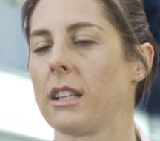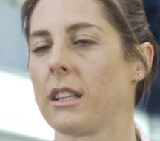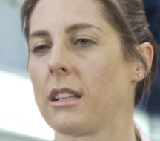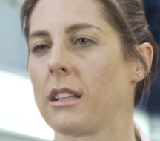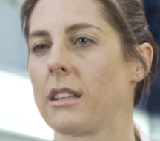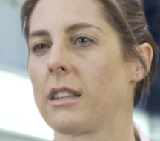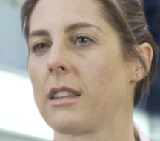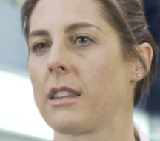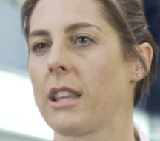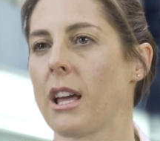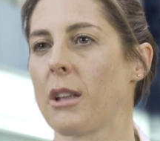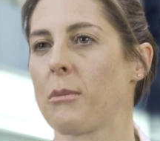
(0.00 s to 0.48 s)

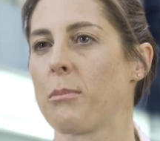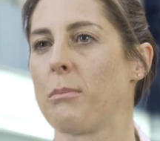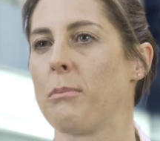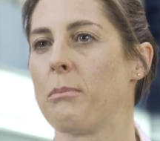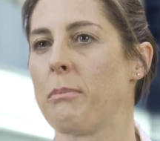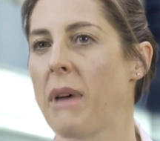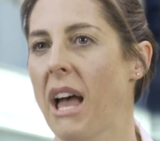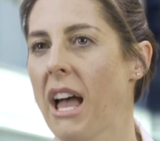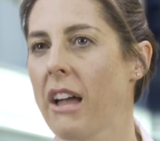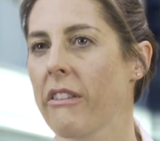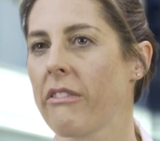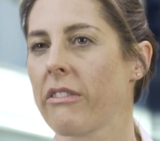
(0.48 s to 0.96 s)
that
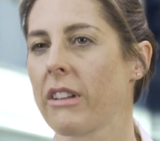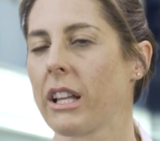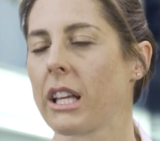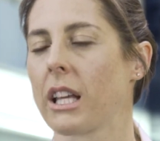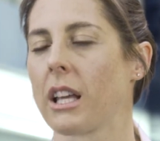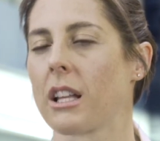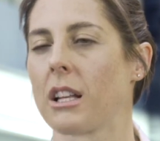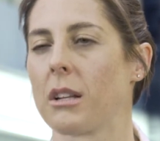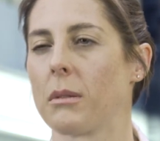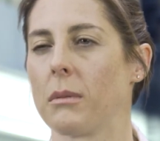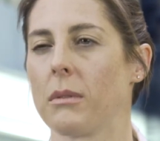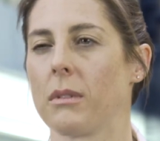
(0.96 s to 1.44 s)

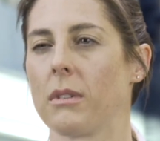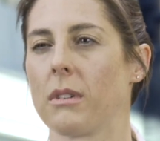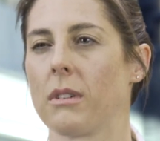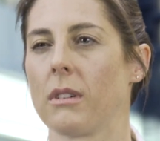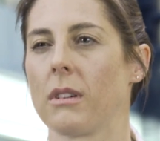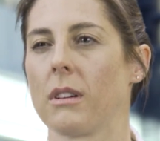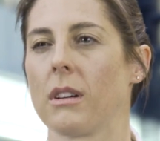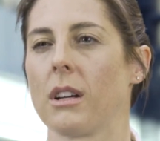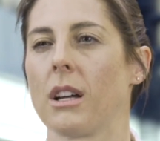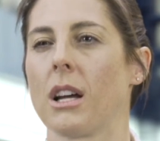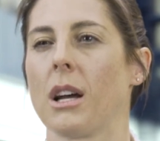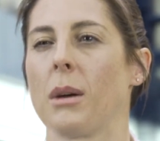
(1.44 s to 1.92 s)
baffling and
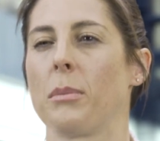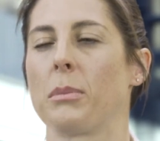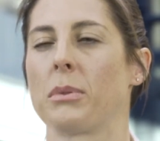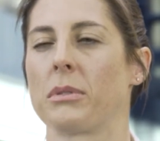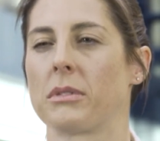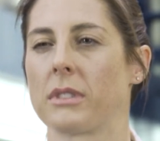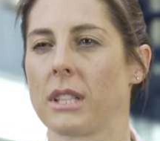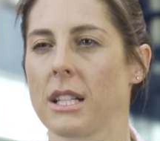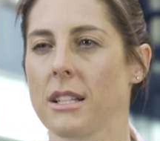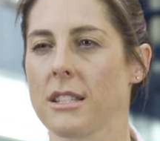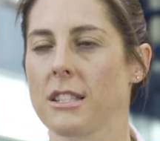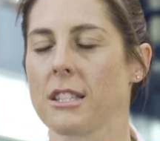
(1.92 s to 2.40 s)

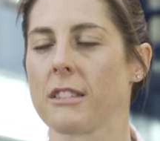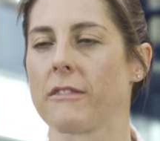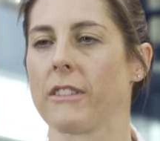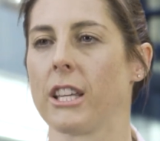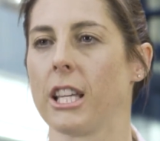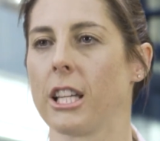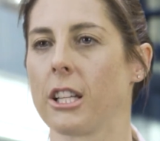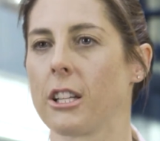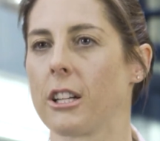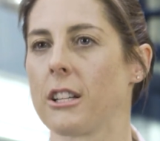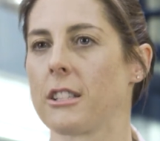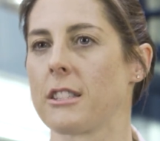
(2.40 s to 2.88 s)
oppressive
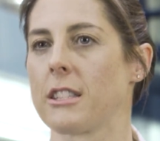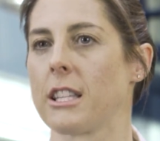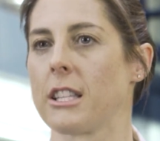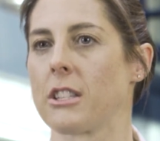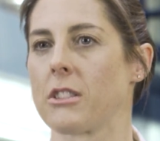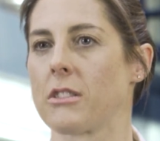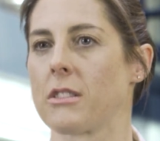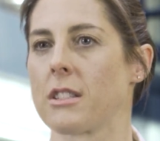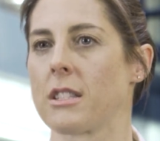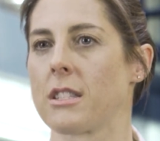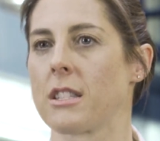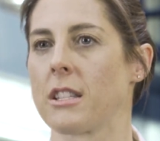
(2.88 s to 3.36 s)

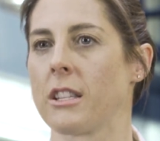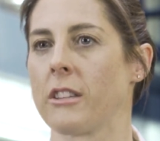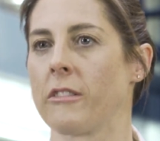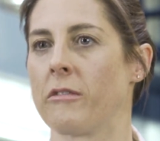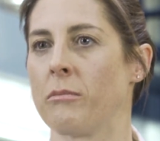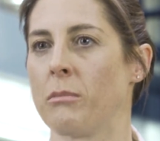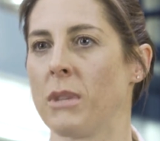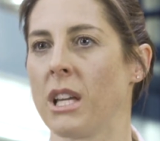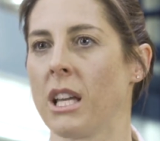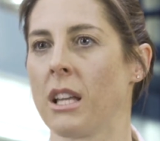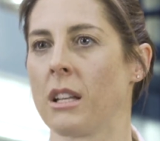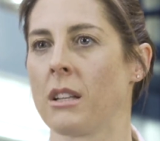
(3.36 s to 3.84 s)
egocentricity
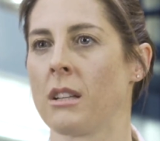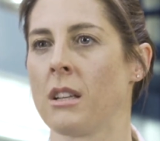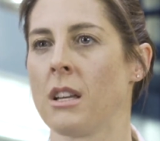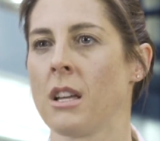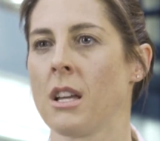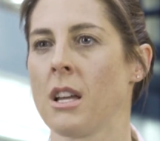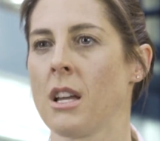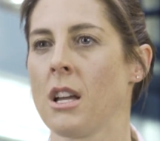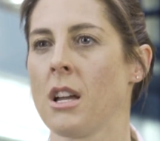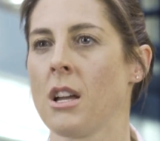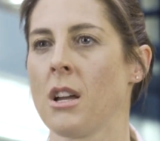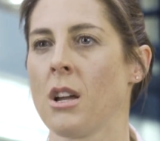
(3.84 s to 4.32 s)
of men.
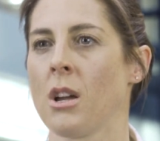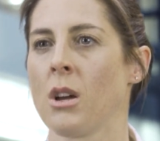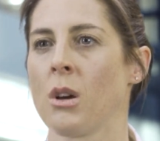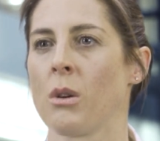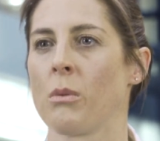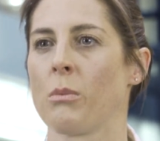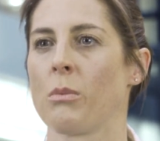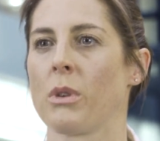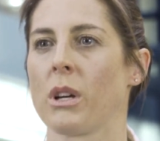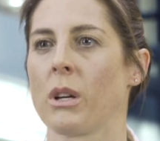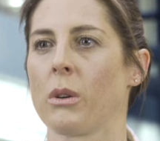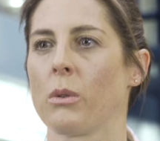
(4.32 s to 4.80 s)

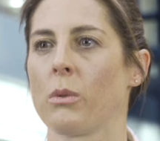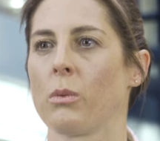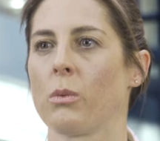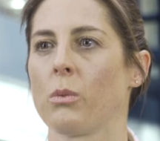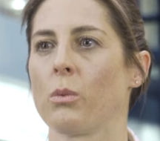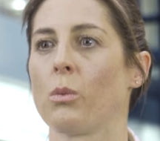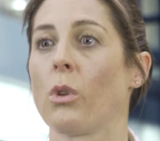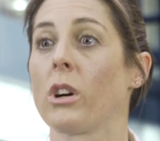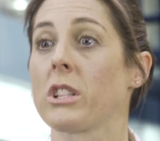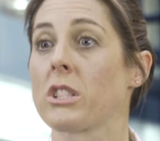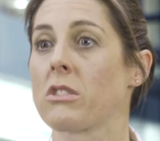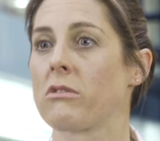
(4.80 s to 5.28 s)
But
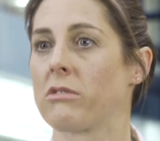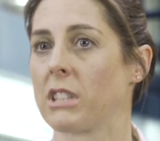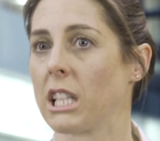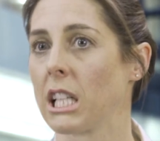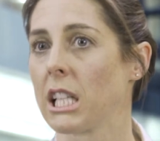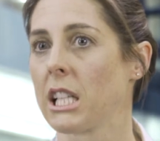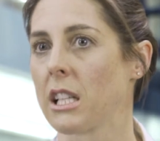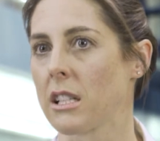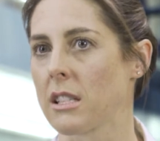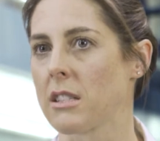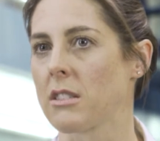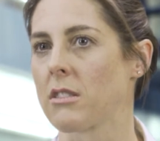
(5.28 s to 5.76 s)
what's
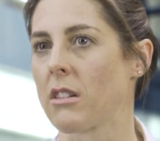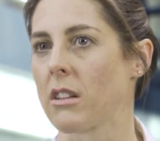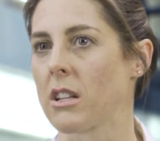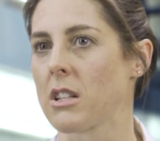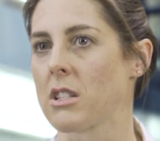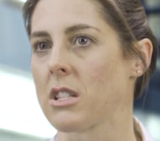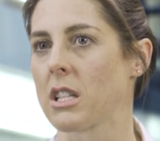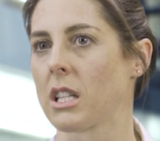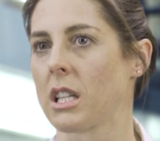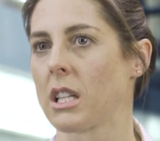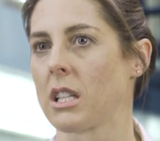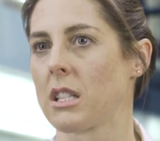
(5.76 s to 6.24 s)
really
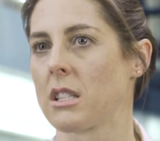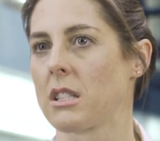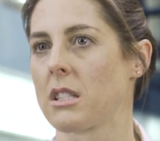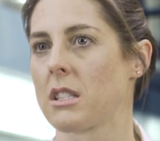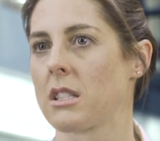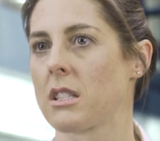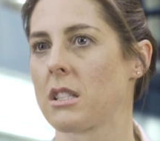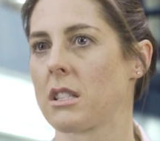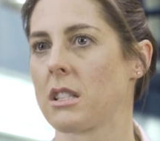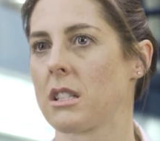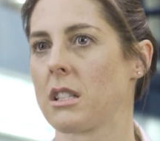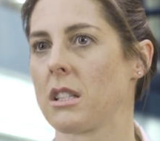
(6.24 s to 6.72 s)
astonishing
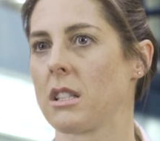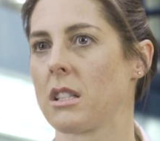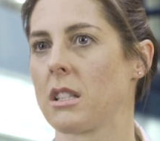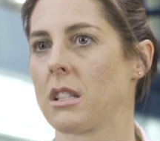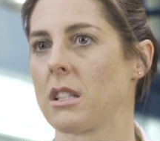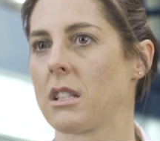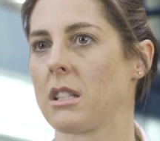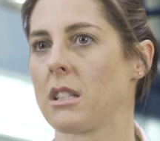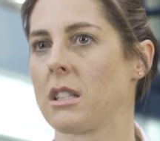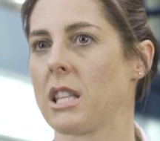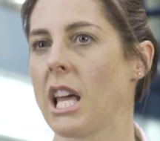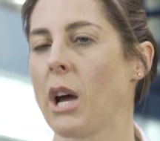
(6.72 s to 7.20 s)
is
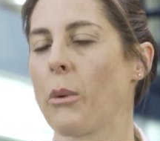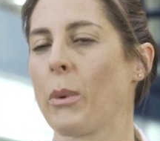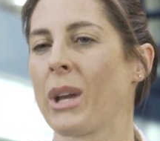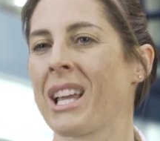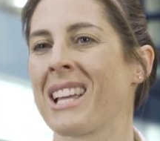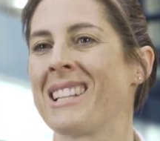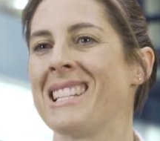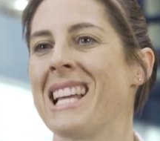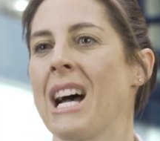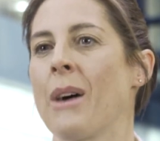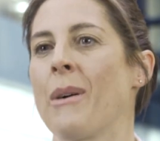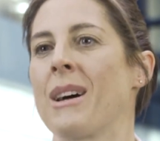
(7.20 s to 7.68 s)
that we
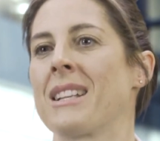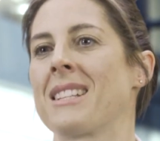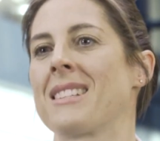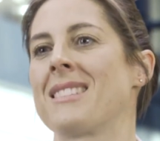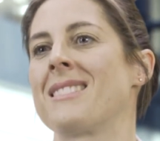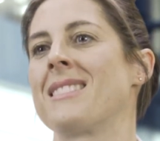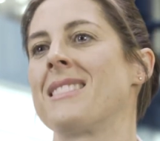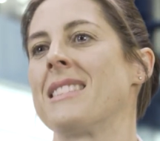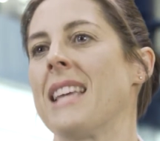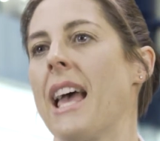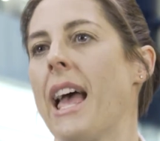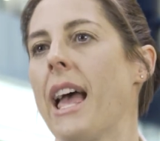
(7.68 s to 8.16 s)
can now
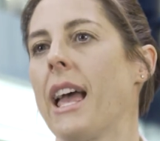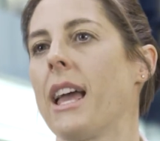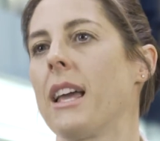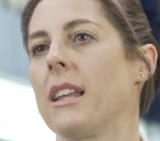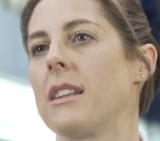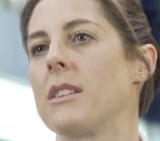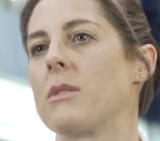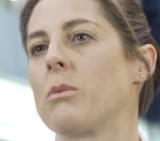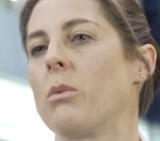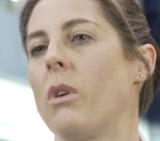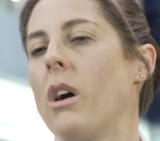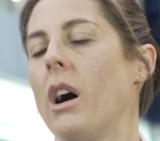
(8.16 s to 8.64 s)

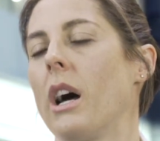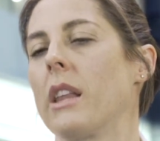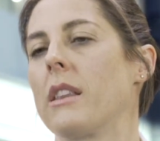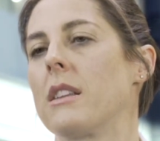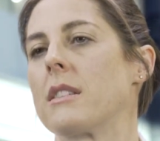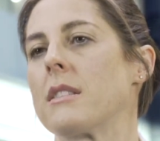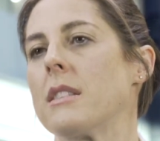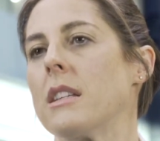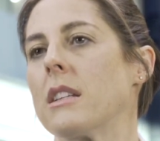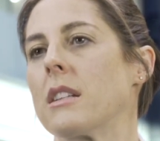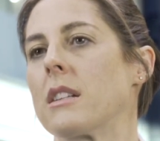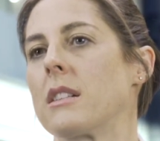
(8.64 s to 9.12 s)
understand why
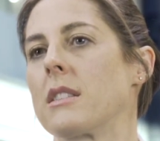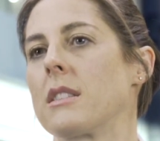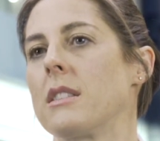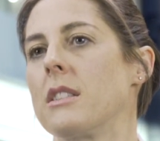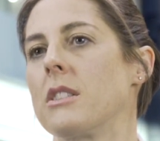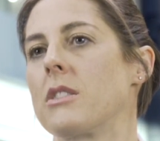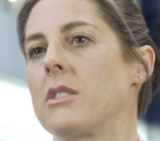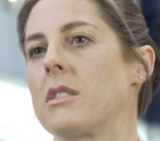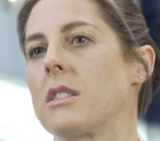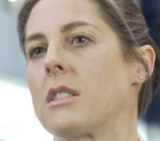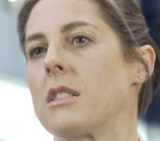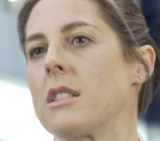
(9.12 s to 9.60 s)
this
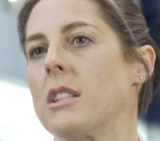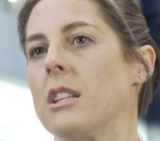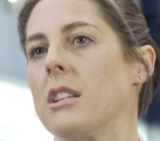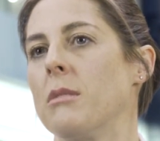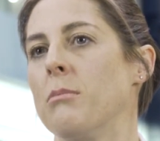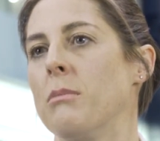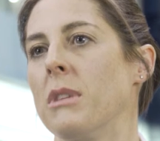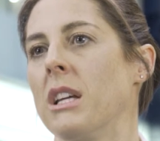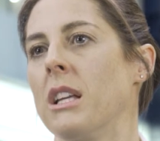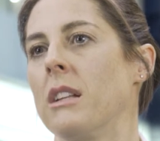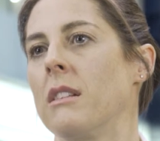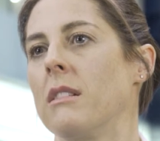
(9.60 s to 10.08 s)
egocentricity
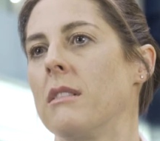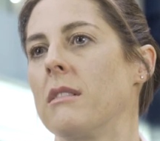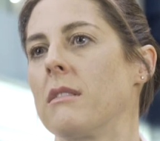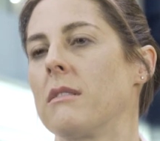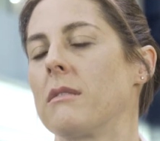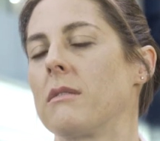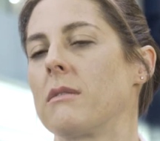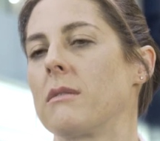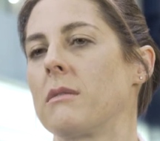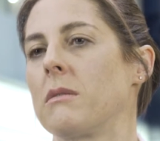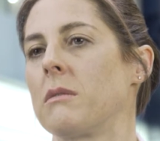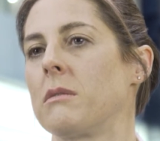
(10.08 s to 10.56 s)
in men
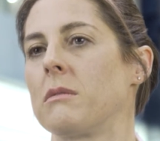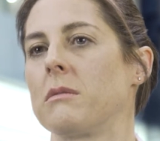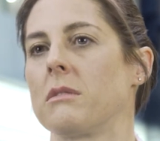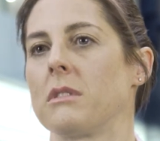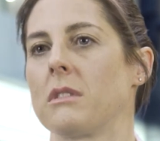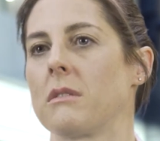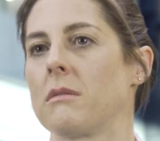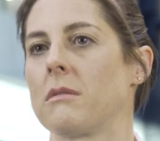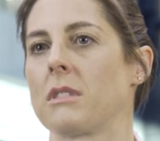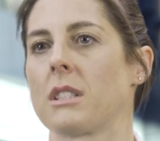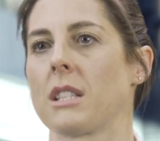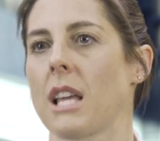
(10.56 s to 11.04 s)

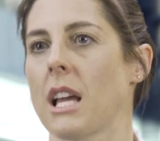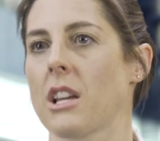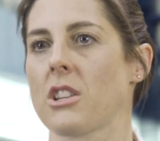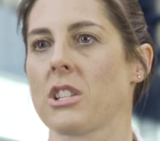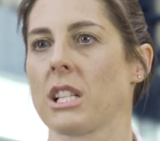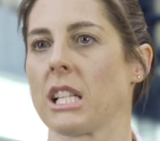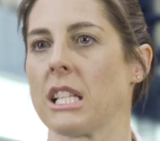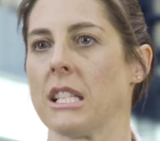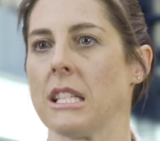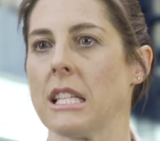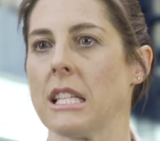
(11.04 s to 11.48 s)
was actually